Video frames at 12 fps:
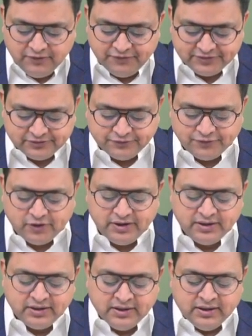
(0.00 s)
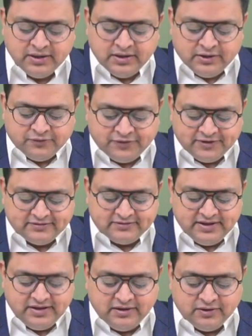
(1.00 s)
First,
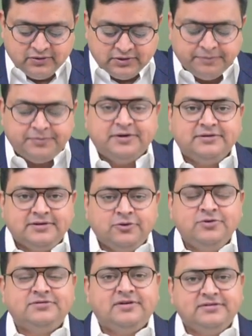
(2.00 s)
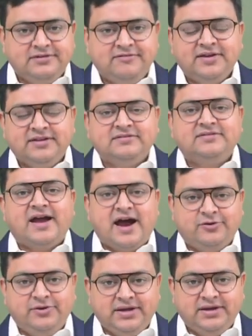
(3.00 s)
see the person who is receiving this
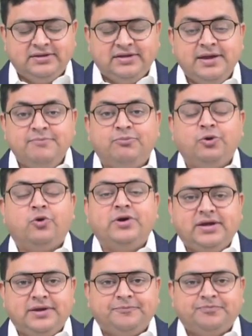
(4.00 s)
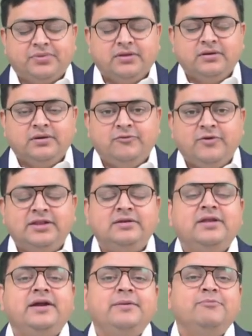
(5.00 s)
gratuity, the employee, whether
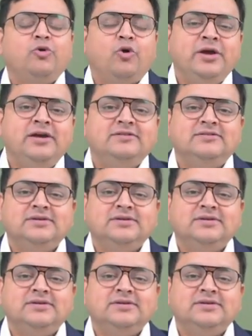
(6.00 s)
that employee is